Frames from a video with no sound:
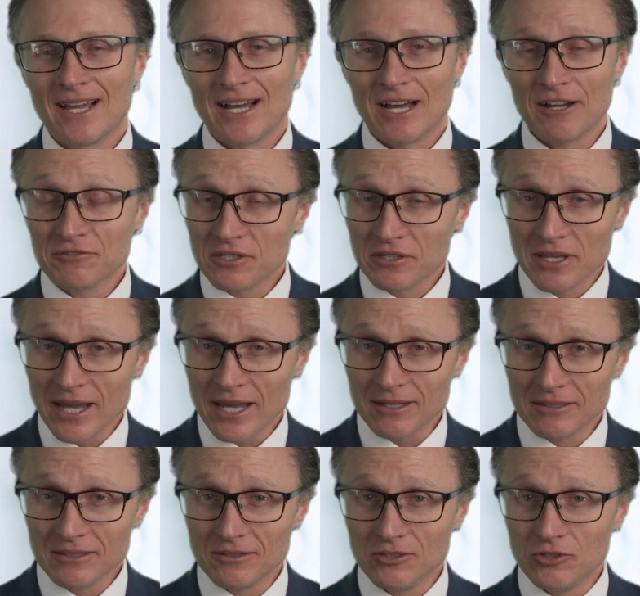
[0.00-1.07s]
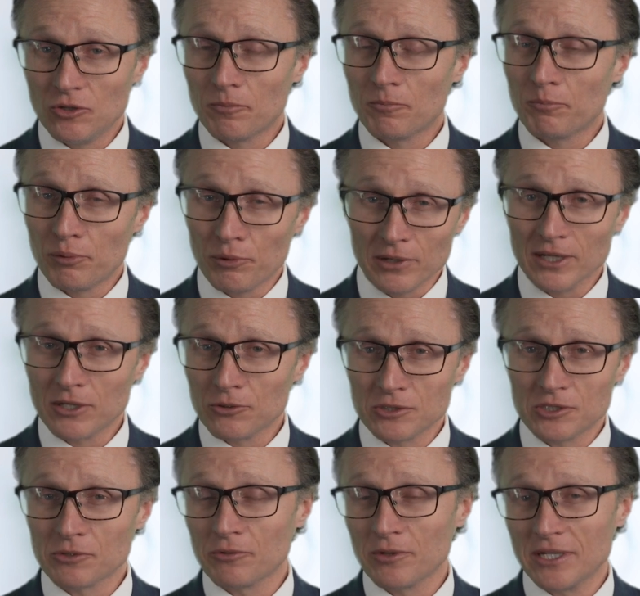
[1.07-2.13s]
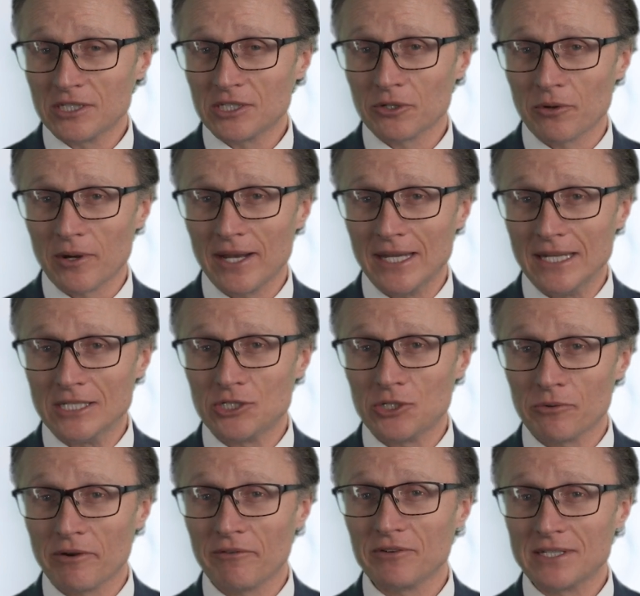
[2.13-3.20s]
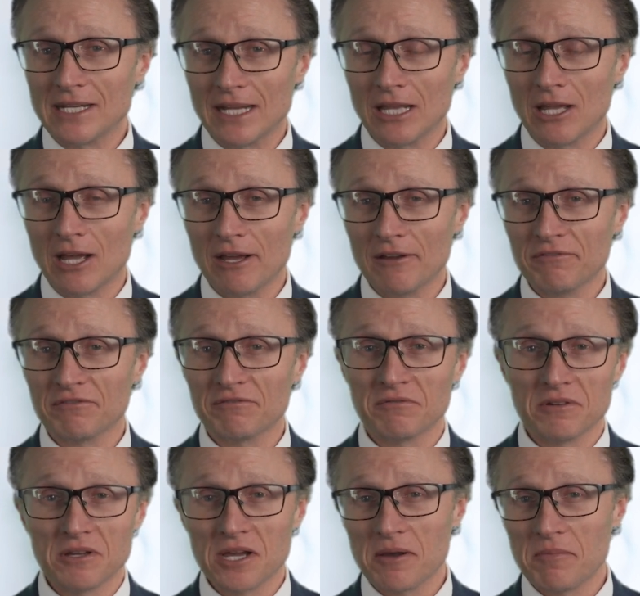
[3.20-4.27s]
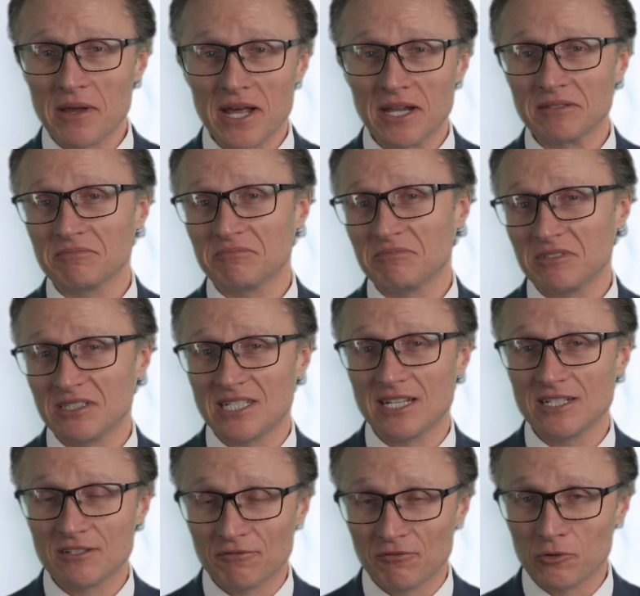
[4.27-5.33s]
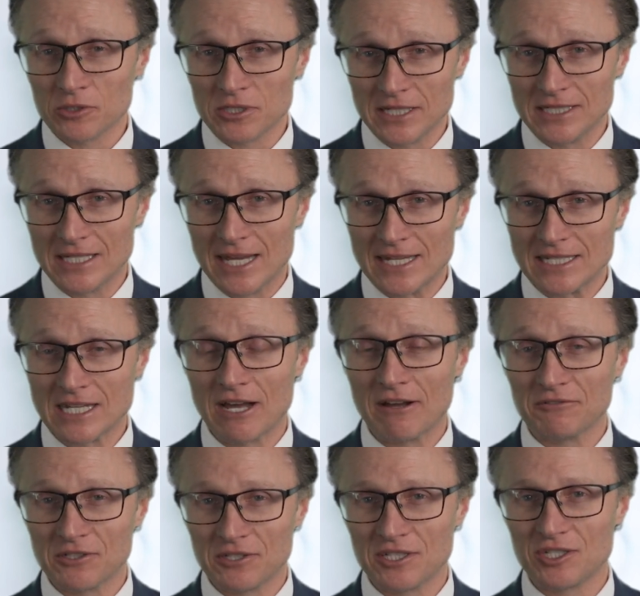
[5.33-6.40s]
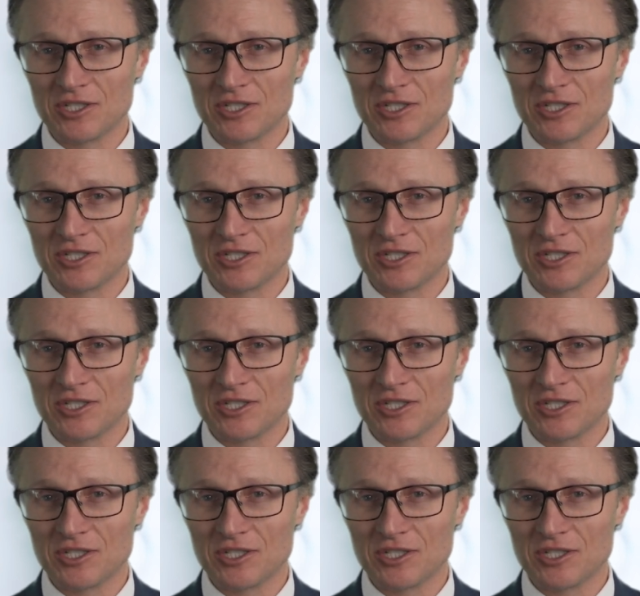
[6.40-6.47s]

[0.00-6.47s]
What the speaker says: After that, you're pretty good to reintegrate into your everyday life about 10 to 14 days after the